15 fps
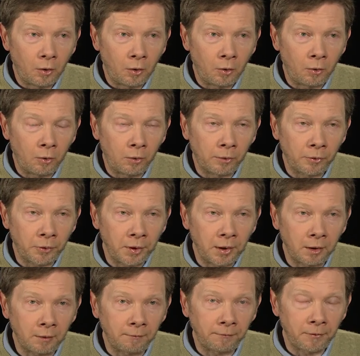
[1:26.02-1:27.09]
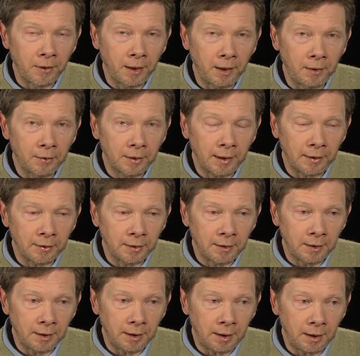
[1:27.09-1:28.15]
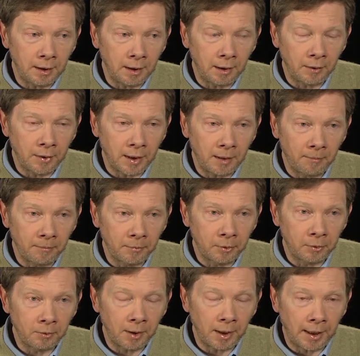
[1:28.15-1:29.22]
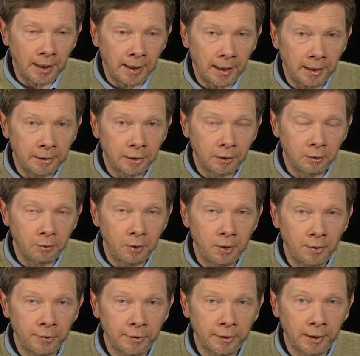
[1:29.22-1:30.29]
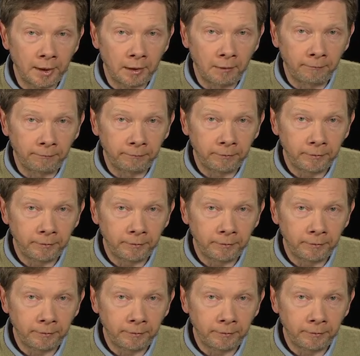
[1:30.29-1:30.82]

or think of things as needing them to add to yourself